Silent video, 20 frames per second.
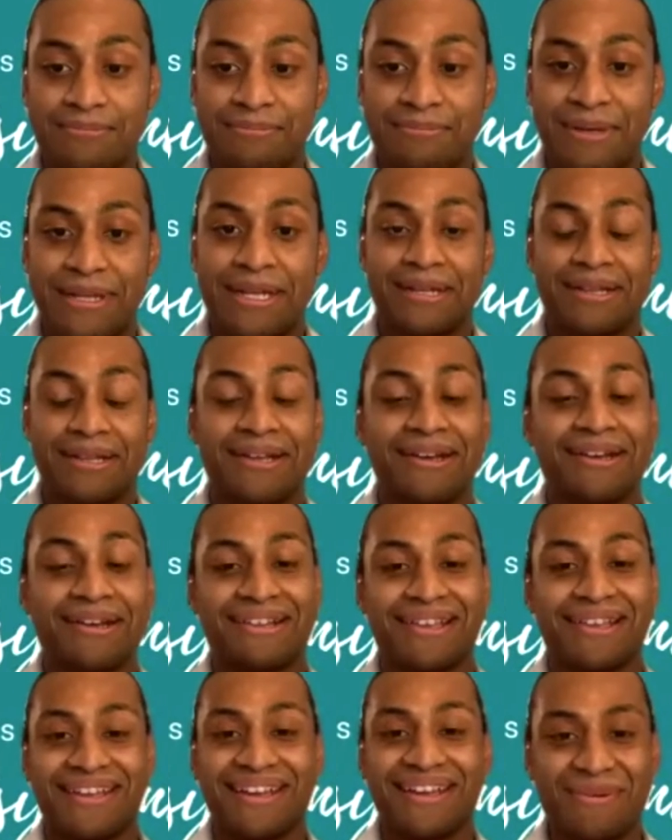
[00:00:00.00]
But
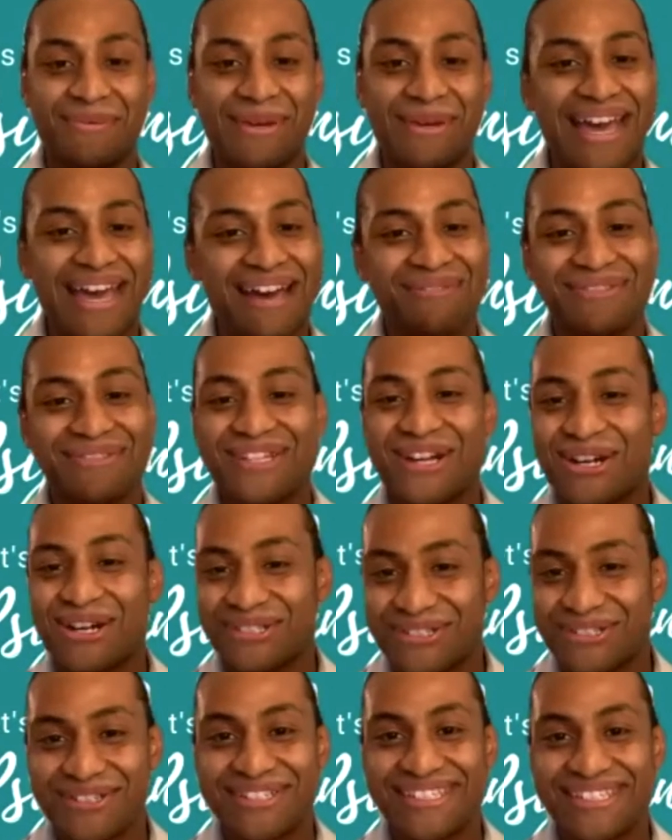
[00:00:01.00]
luckily, we have
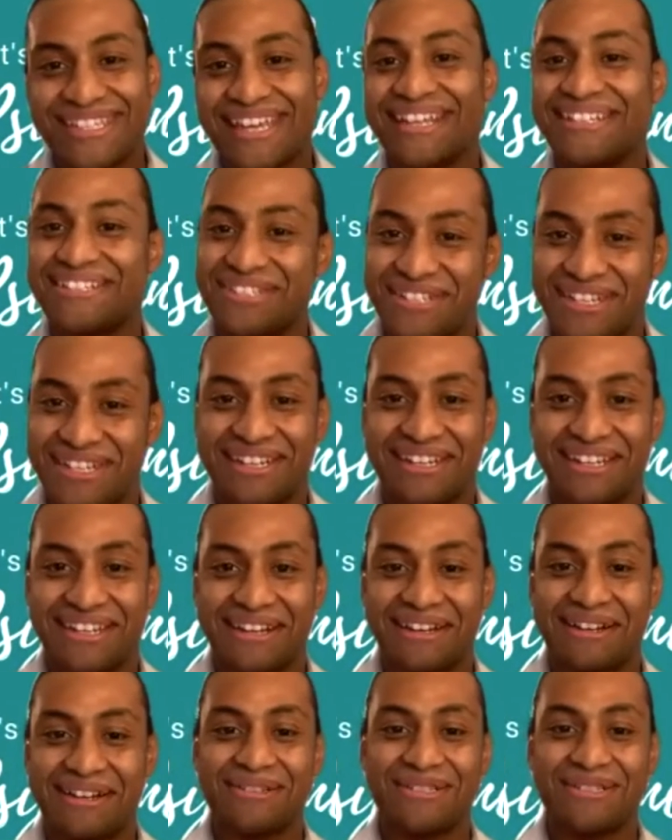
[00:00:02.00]
Dr. Sanjin here.